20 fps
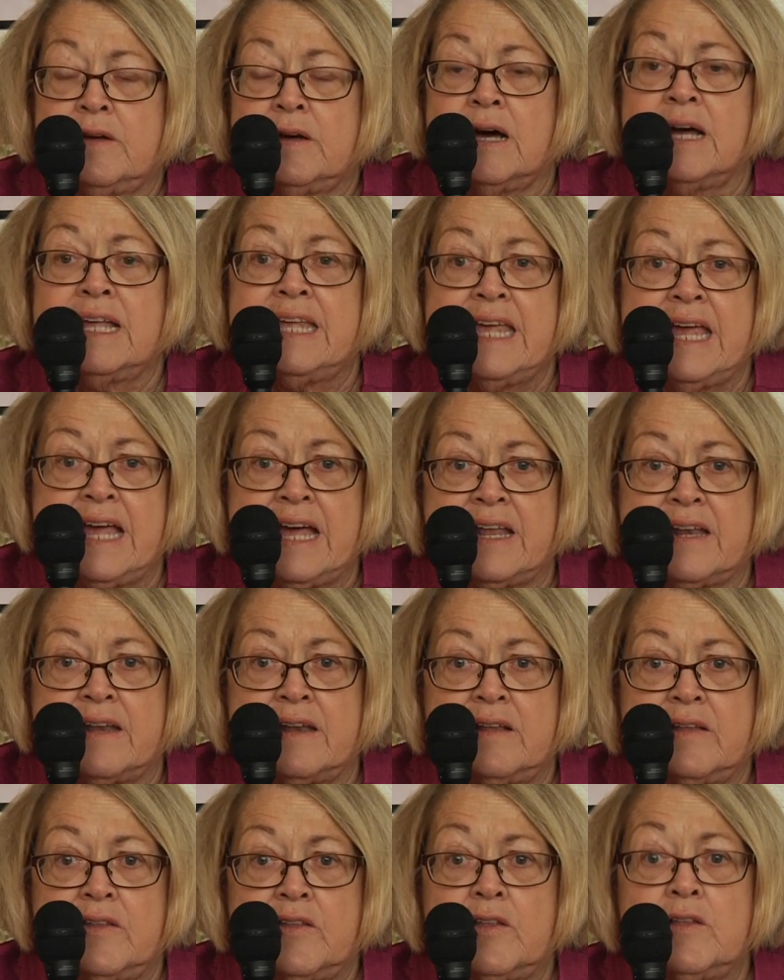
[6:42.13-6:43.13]

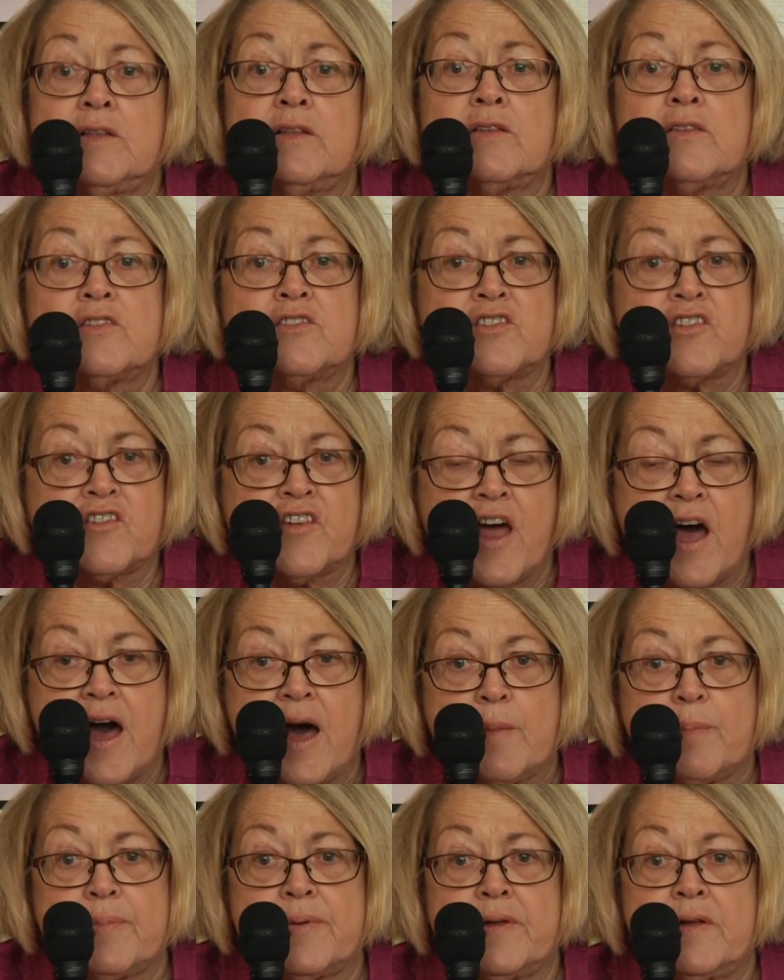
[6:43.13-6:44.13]
Again,
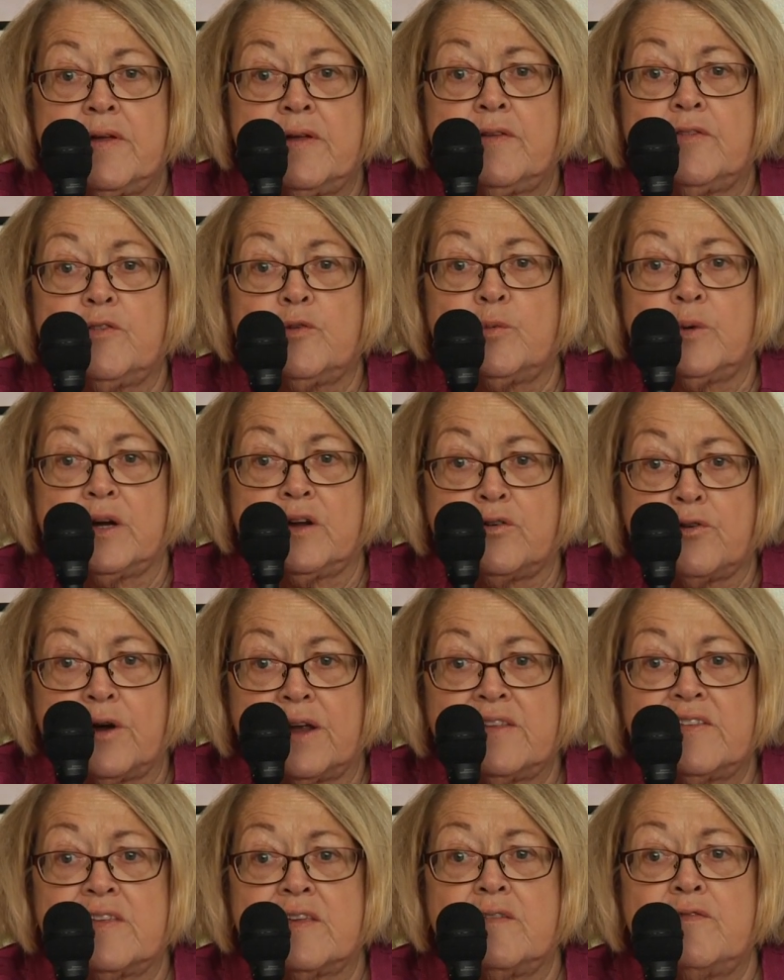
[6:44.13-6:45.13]
stop the
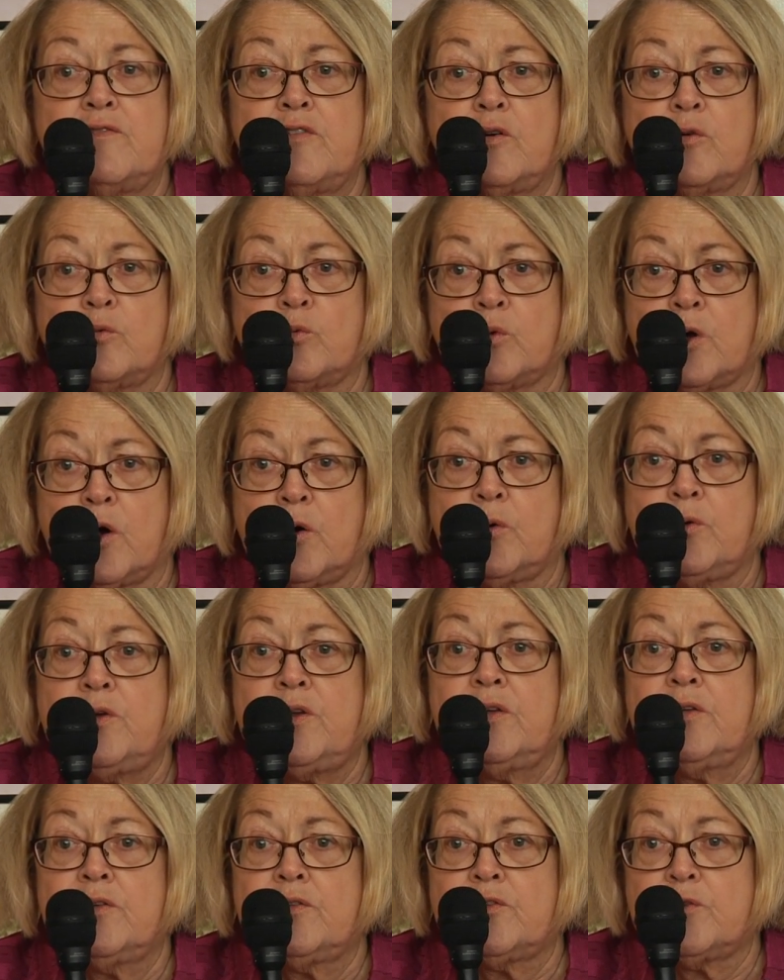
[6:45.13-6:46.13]
regressive
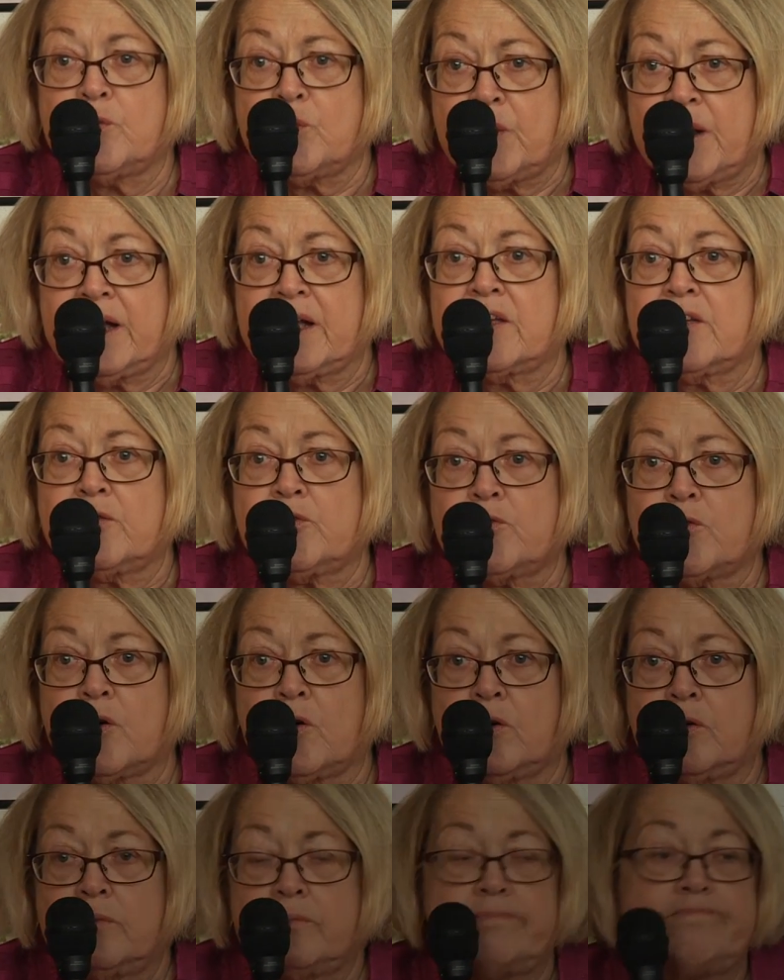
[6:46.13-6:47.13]
road to rent
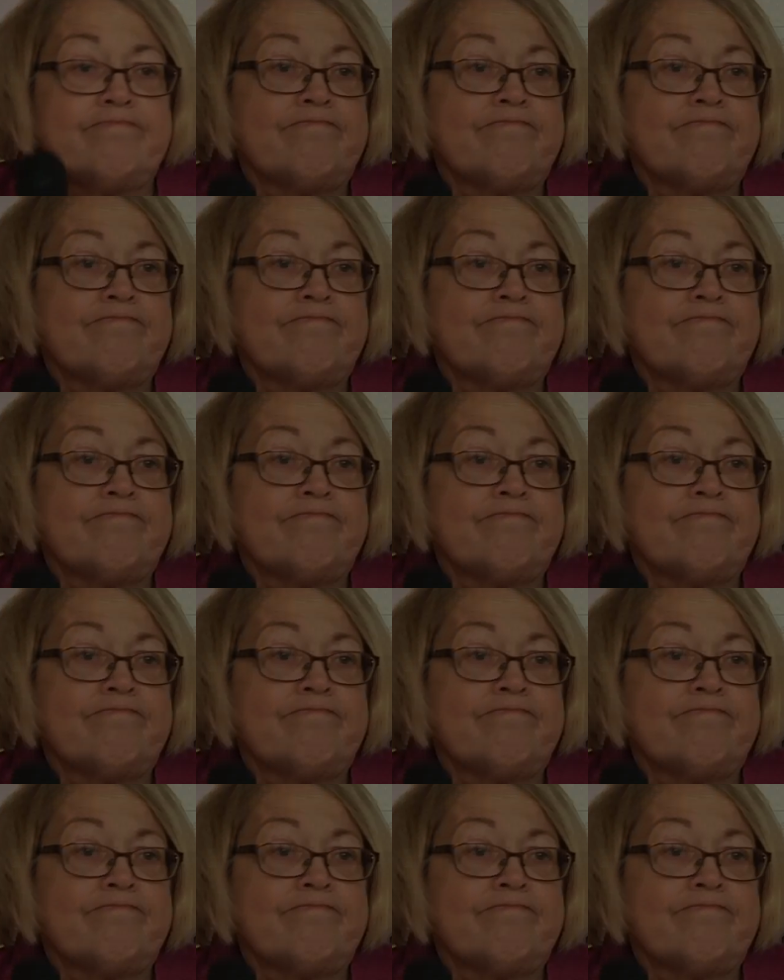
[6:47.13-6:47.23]
control.